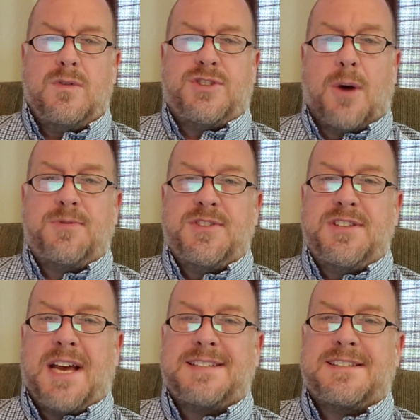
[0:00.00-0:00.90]
Job
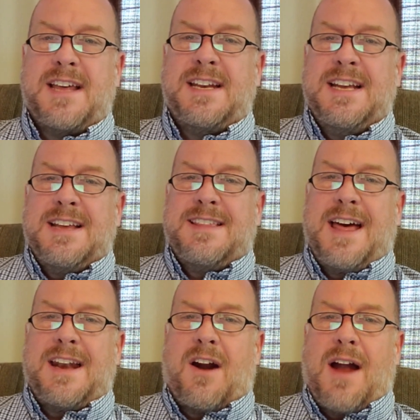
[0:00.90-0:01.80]
suggests
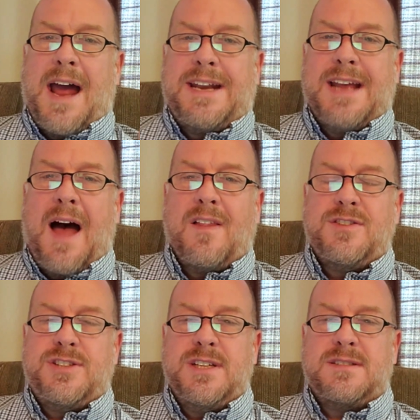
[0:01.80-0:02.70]
that our
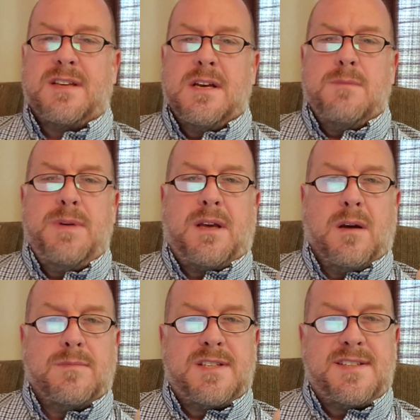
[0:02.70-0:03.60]
ideologies
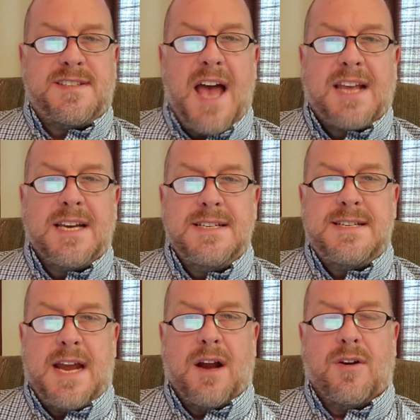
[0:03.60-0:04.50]
become
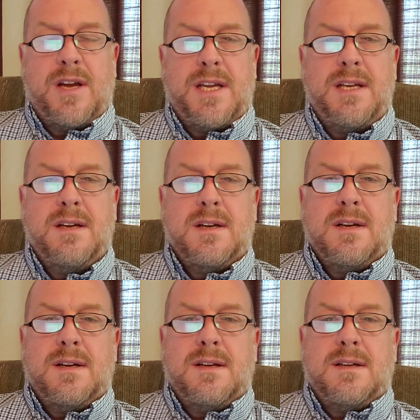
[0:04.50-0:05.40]
secondary
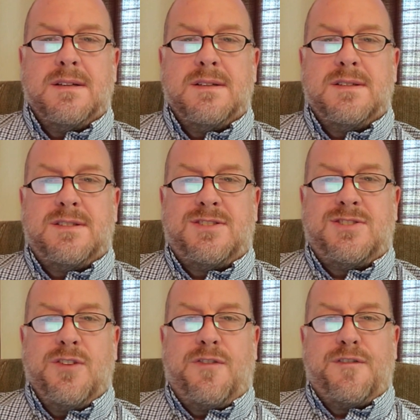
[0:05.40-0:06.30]

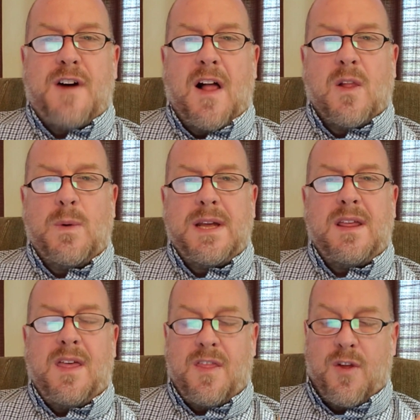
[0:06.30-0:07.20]
to
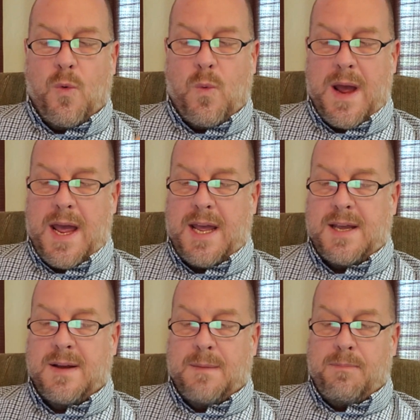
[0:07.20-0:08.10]
following the
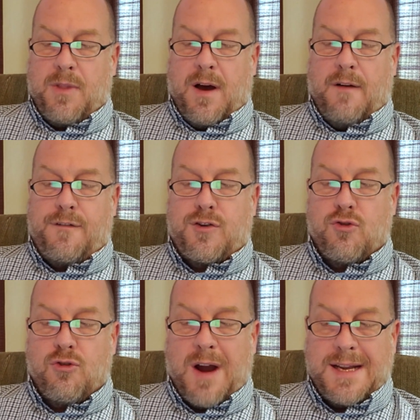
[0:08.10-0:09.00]
way of
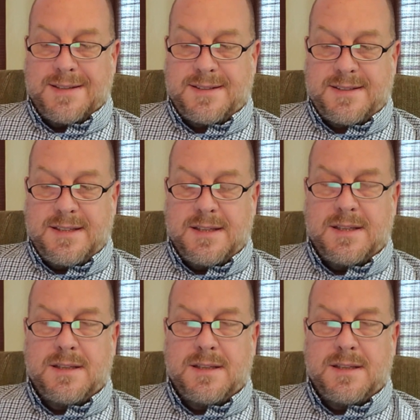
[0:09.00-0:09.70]
Christ.